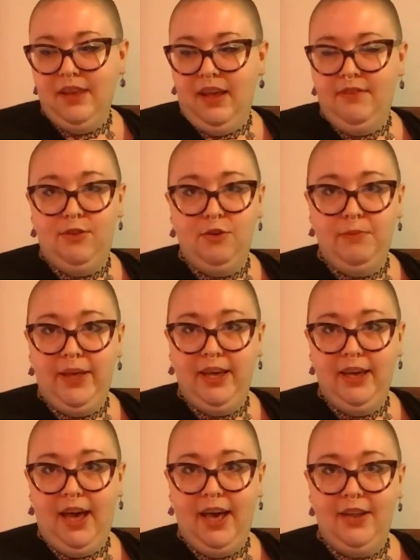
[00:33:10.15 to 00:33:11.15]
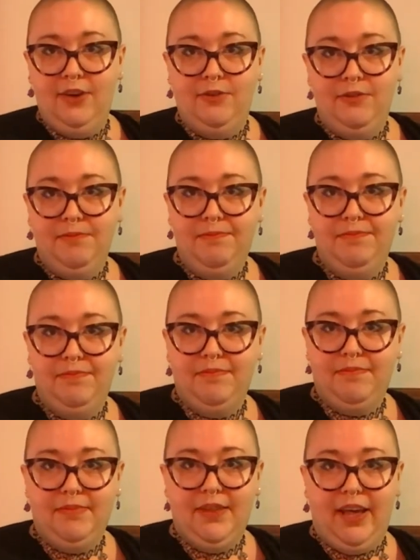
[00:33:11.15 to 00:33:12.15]
assuming I don't
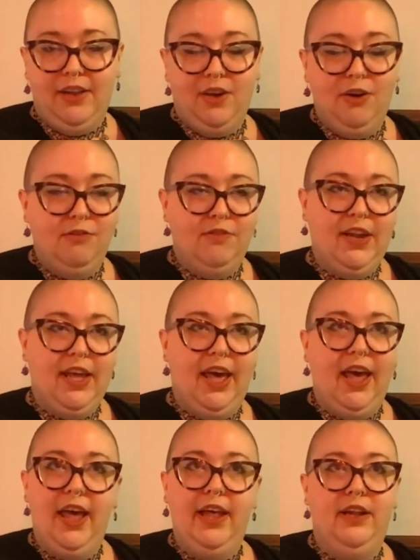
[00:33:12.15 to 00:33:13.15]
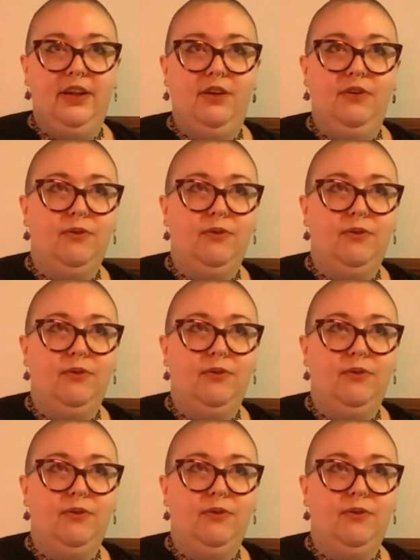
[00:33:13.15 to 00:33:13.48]
get COVID again,